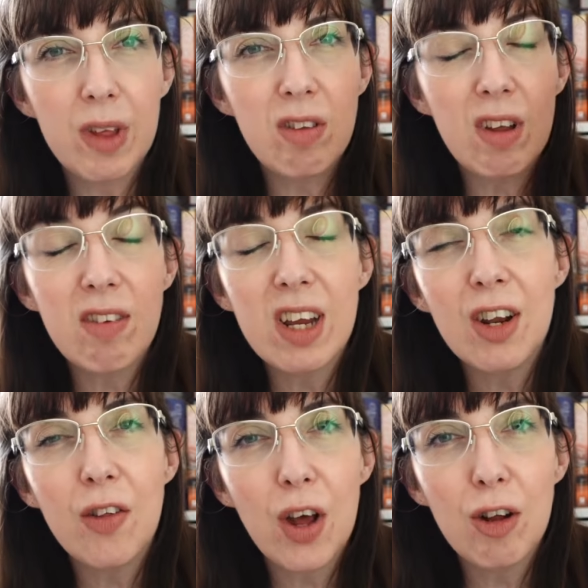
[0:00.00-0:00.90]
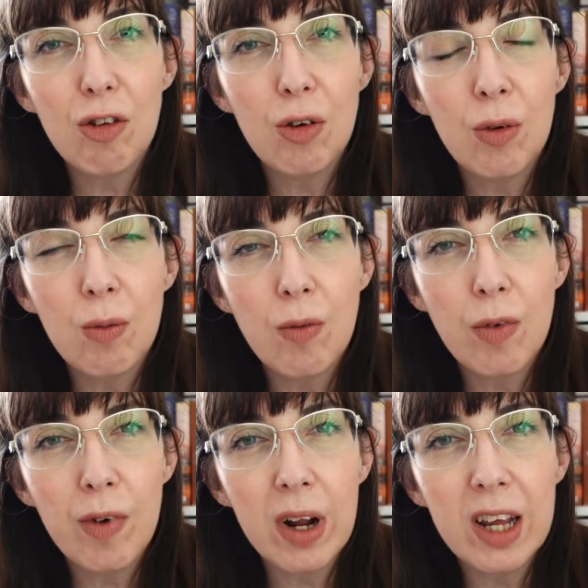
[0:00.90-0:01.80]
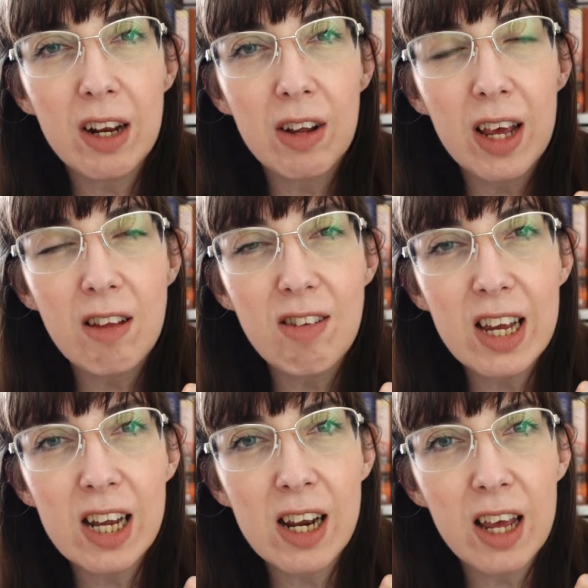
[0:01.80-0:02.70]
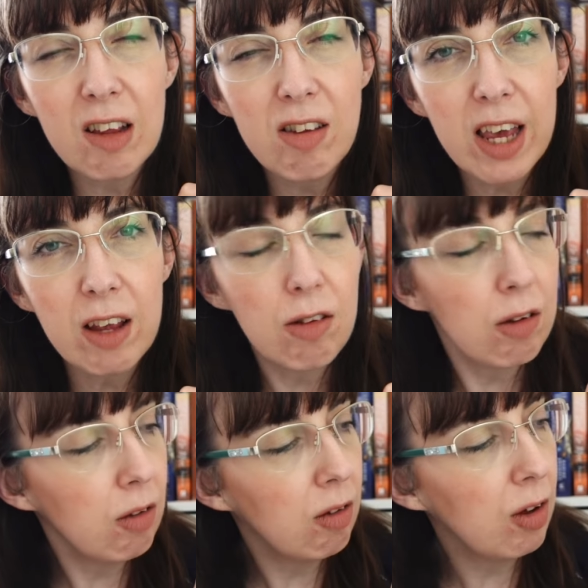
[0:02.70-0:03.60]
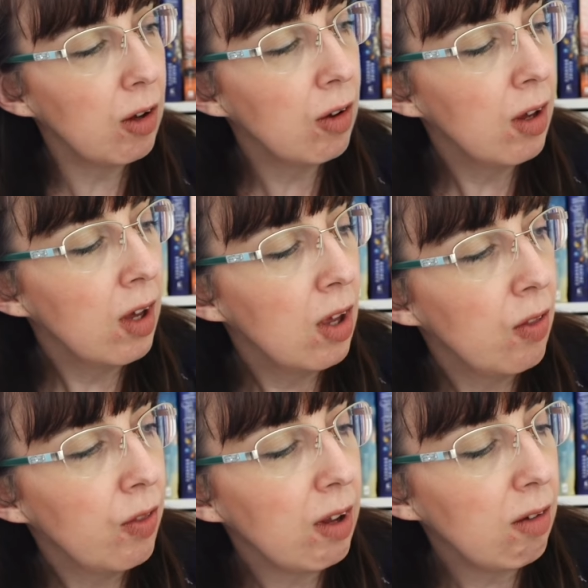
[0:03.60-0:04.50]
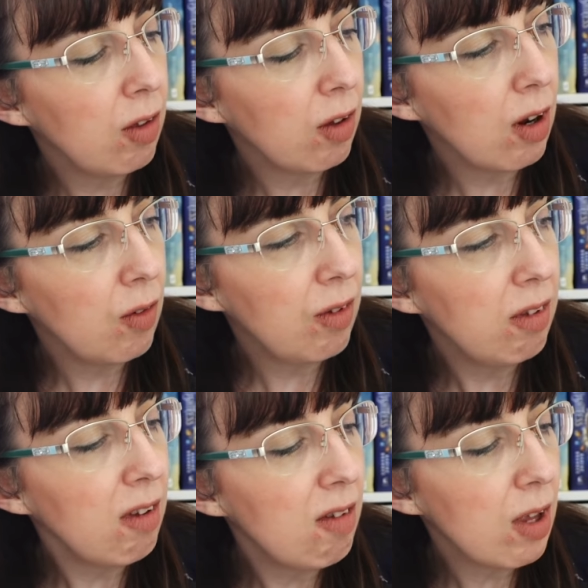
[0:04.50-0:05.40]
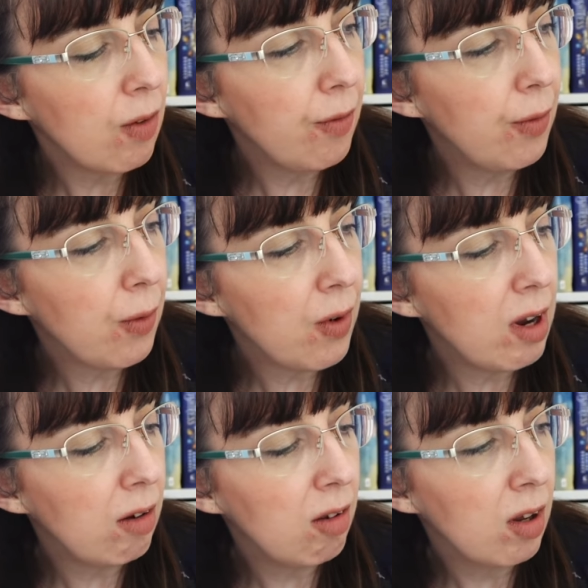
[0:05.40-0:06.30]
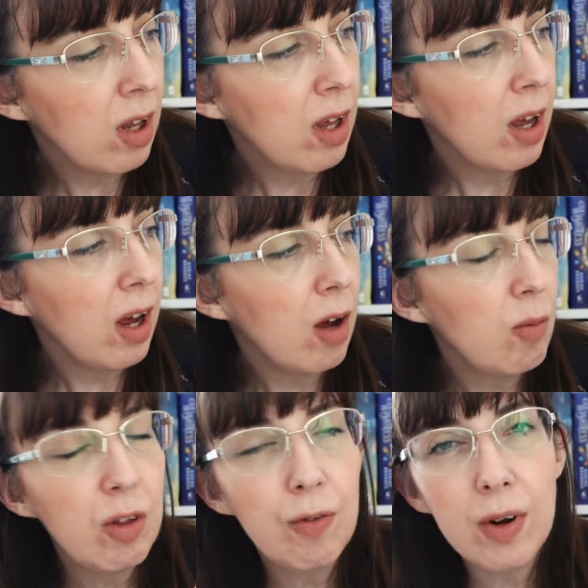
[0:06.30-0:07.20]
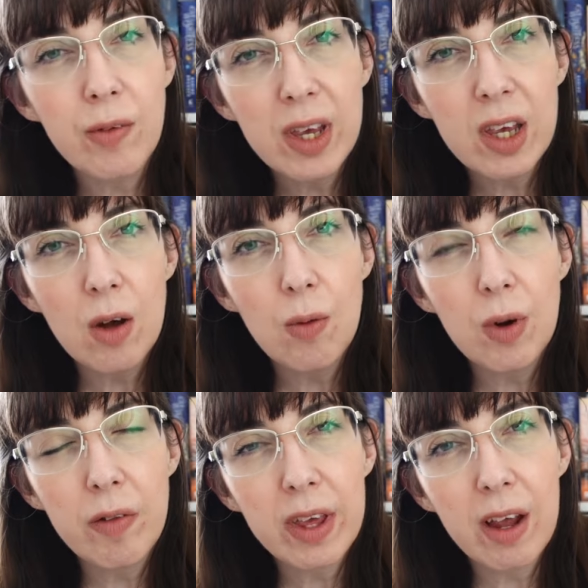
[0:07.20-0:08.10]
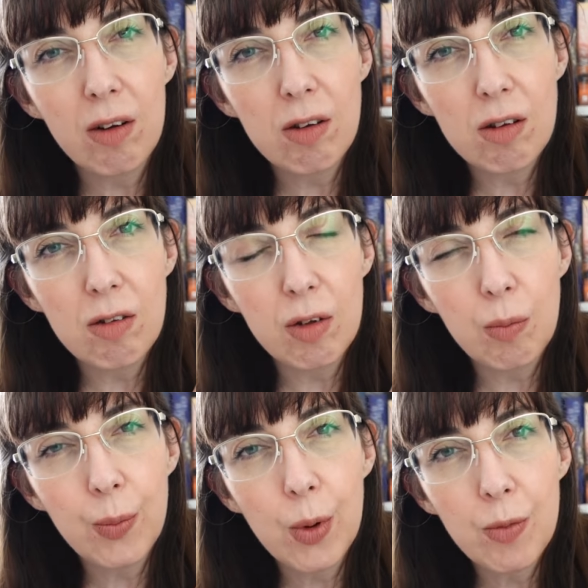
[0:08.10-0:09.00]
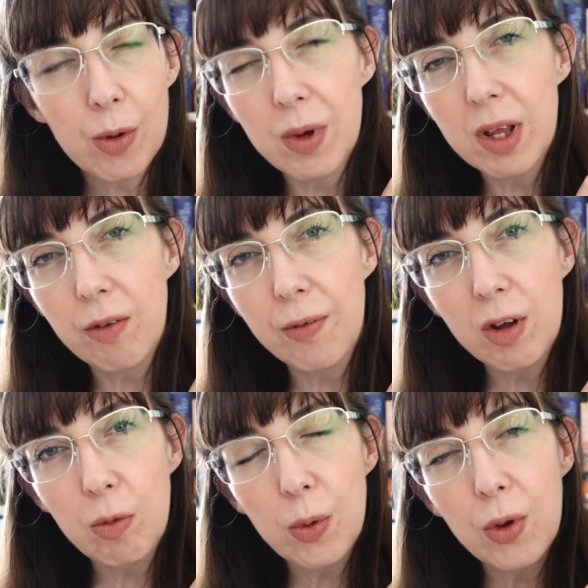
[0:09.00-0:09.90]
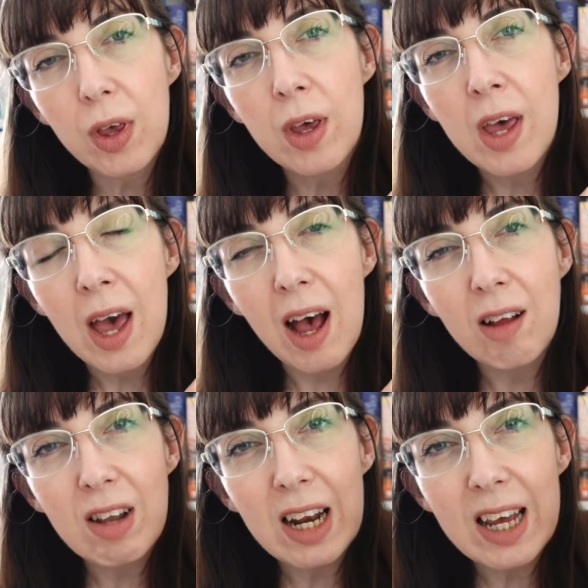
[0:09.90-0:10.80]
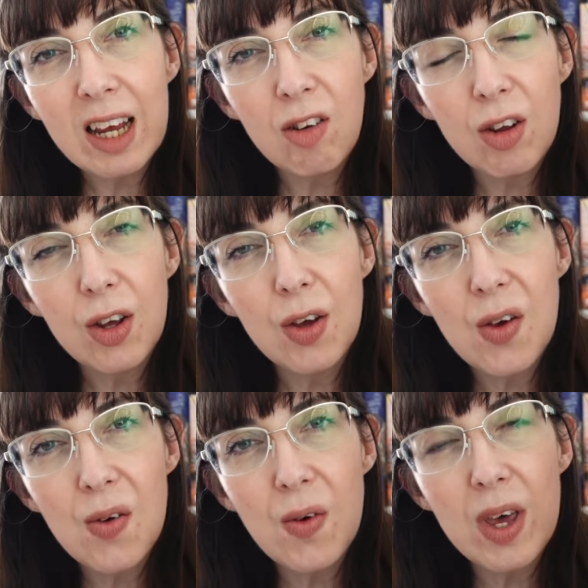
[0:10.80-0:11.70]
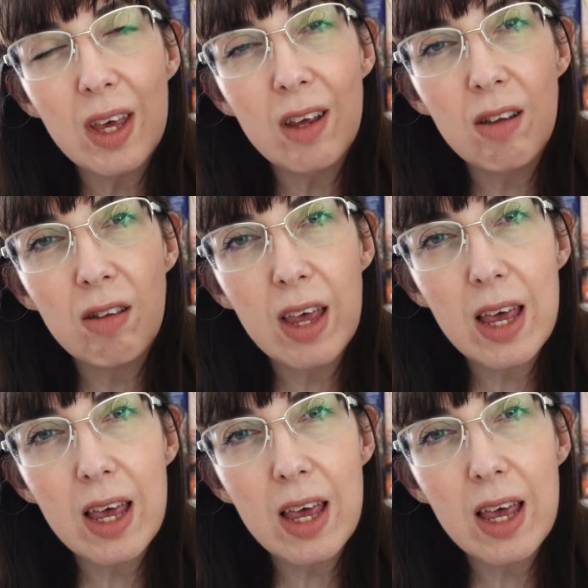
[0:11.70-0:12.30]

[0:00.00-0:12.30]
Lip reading: It's set in the Hudson River Valley in 1888, so that's the kind of setting for it. It's following one of the characters that popped up in the first book, Adelaide, who is